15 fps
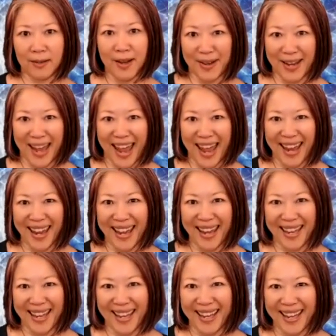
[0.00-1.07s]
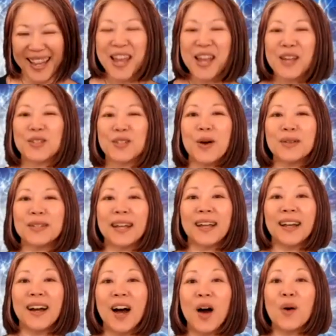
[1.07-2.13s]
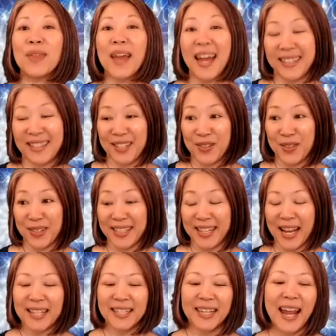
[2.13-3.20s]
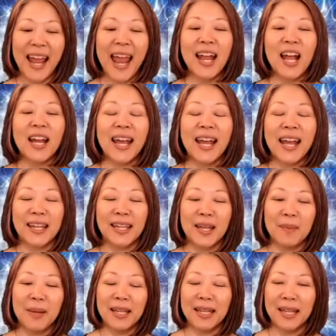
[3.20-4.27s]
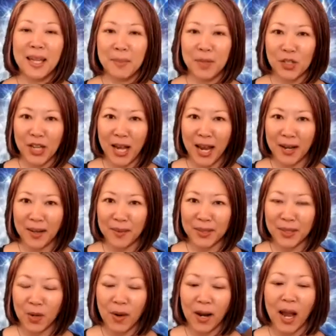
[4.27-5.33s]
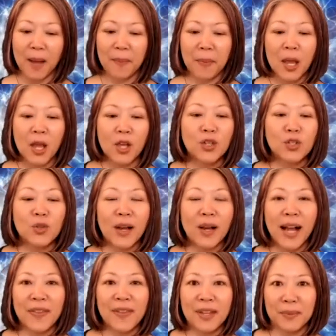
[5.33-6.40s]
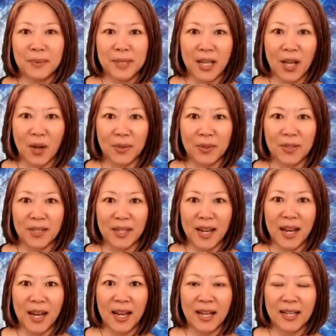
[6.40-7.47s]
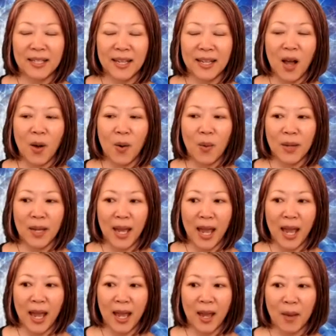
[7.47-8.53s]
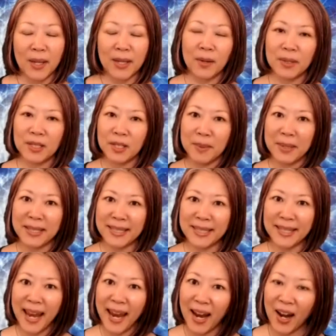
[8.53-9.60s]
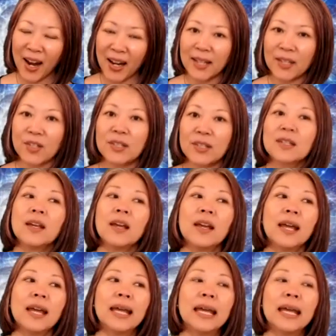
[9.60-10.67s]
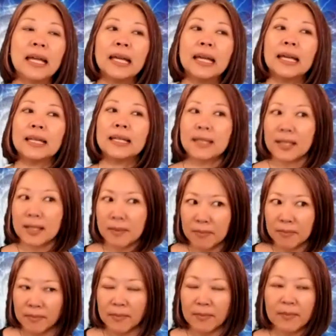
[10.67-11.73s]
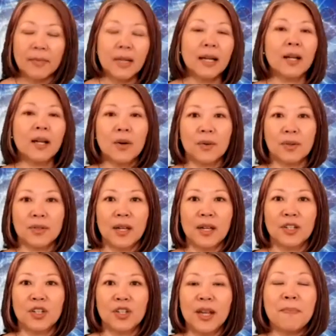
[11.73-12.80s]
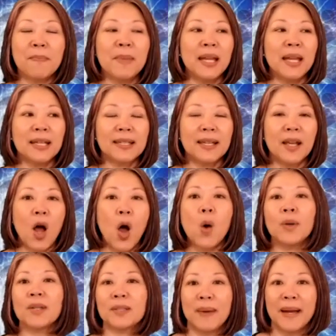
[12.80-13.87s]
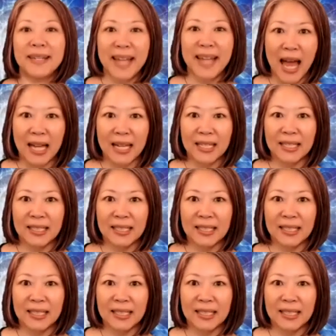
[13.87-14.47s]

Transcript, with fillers: Okay. so I was like, oh, that's interesting. I said, hang on, hang on. Let me let me check what's going on. So I got that it was a ghost. And I said, okay, well, I don't want you to be scared. It's just, it is a ghost. And she immediately, oh, it's my dad.